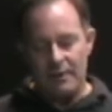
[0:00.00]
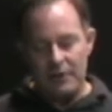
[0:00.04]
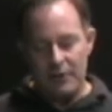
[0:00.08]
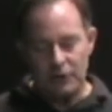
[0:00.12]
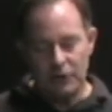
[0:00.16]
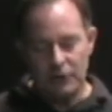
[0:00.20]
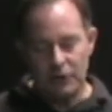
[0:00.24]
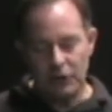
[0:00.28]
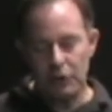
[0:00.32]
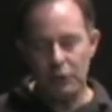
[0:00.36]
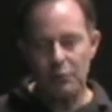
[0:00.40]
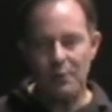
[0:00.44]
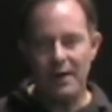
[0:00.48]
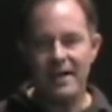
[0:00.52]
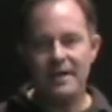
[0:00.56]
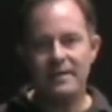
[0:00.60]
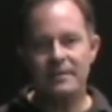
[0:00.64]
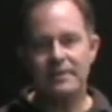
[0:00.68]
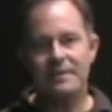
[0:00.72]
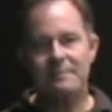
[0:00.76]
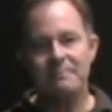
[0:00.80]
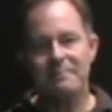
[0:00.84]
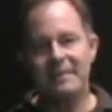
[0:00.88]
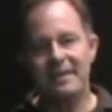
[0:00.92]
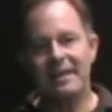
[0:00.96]
There are two
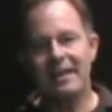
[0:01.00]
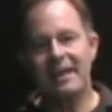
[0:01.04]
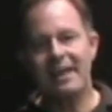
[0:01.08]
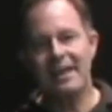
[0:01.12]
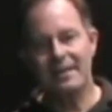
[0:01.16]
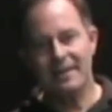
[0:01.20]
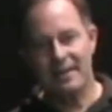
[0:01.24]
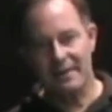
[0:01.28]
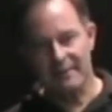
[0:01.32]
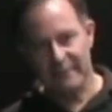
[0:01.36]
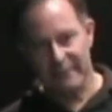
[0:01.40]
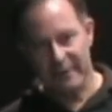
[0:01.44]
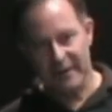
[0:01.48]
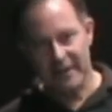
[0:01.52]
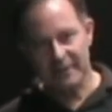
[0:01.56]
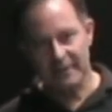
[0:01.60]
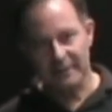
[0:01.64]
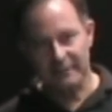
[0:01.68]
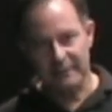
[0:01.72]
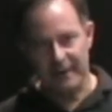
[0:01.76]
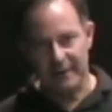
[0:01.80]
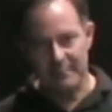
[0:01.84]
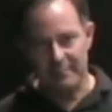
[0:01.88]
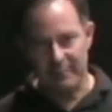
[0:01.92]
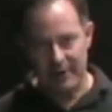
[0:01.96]
ways to mitigate the effects
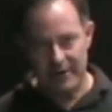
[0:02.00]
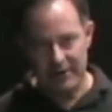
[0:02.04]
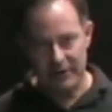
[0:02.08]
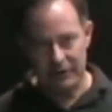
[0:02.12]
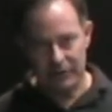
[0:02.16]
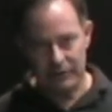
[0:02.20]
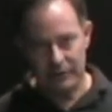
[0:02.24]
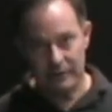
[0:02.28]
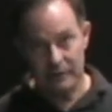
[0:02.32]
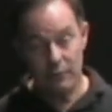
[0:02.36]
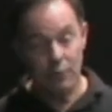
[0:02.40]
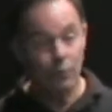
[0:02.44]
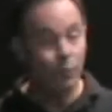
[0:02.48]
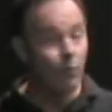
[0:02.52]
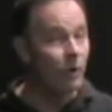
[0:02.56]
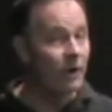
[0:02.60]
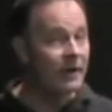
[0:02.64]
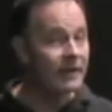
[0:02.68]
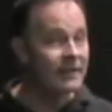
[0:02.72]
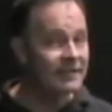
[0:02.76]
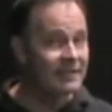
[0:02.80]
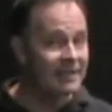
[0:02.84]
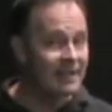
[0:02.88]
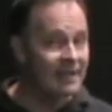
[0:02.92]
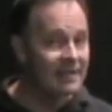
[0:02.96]
of vibration
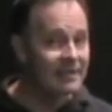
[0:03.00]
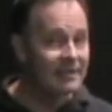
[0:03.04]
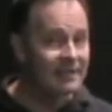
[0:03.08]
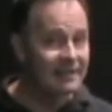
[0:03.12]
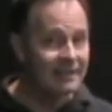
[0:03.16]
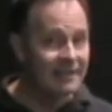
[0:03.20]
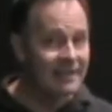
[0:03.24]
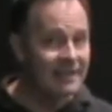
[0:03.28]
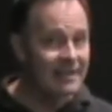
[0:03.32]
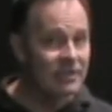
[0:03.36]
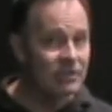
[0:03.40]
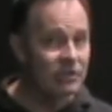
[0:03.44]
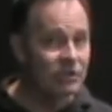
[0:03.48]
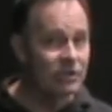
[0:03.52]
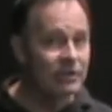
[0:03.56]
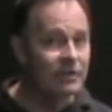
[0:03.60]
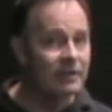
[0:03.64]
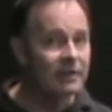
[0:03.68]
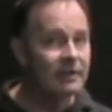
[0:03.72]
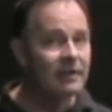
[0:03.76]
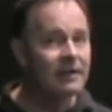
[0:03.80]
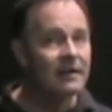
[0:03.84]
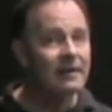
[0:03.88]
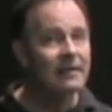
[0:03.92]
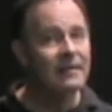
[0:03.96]
one is
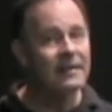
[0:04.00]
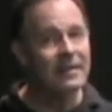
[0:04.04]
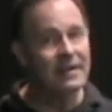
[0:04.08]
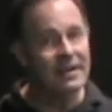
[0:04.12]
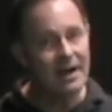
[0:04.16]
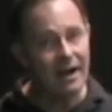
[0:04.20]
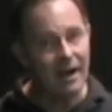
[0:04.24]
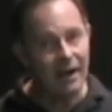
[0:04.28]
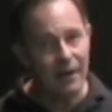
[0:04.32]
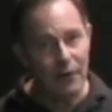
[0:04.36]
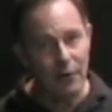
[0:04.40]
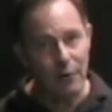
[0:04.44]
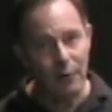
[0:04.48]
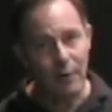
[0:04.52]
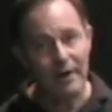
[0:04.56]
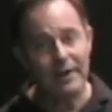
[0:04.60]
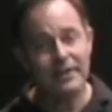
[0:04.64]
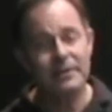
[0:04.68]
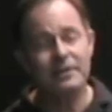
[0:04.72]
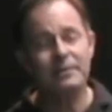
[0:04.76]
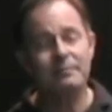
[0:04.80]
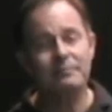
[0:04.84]
isolation, the other one is